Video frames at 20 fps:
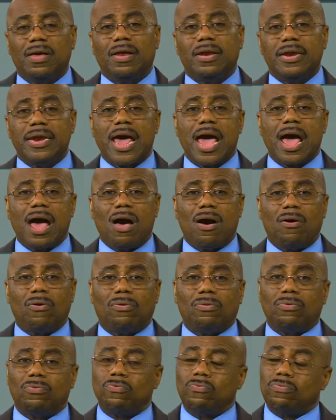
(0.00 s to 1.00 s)
Now,
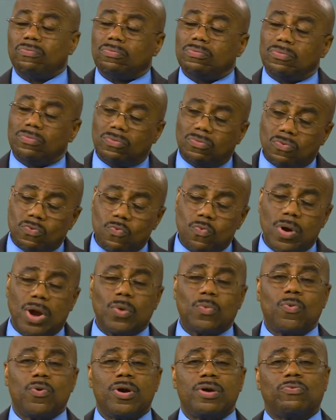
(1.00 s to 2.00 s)

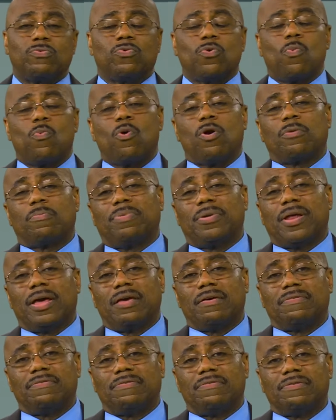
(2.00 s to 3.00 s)
when we're at the
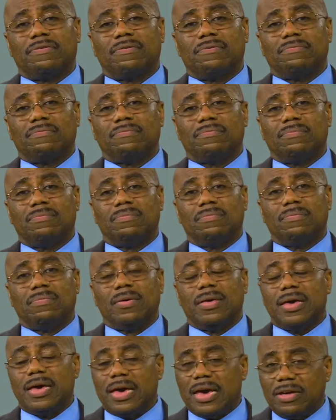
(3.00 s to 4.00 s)
workplace,
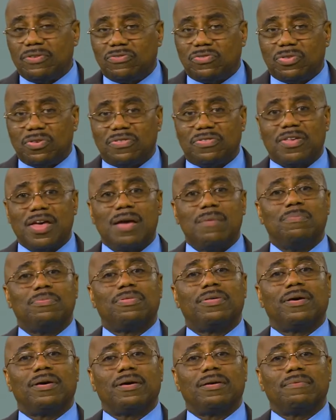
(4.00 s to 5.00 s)
it's the same
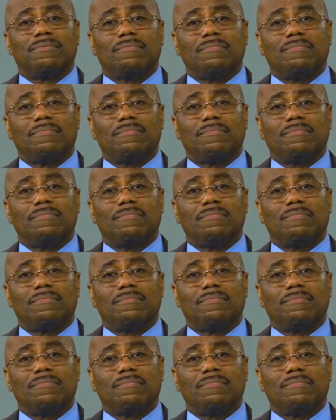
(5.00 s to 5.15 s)
thing.